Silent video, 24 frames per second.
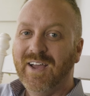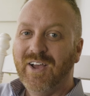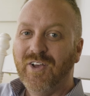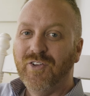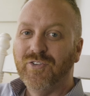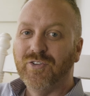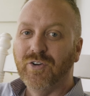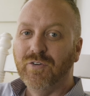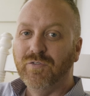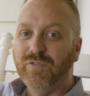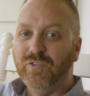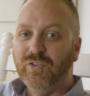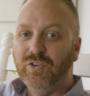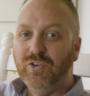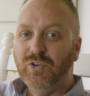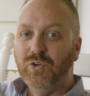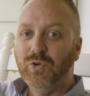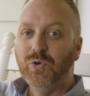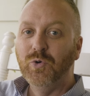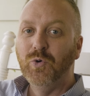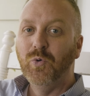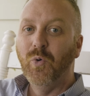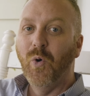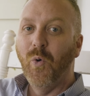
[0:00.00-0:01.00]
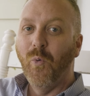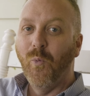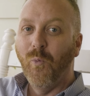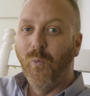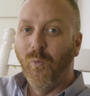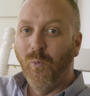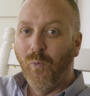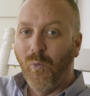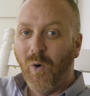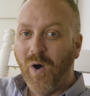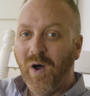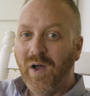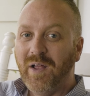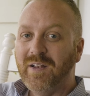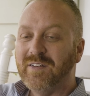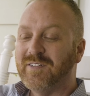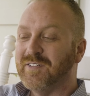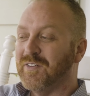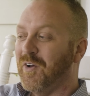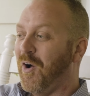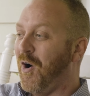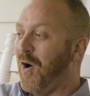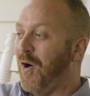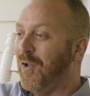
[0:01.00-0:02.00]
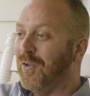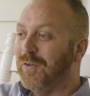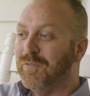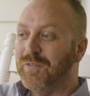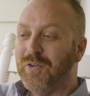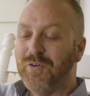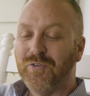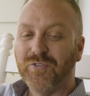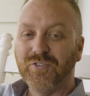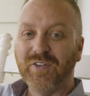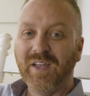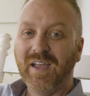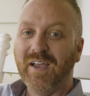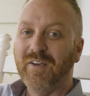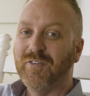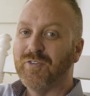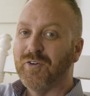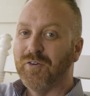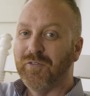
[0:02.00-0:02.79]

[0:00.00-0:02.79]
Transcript: So if you want all of those things,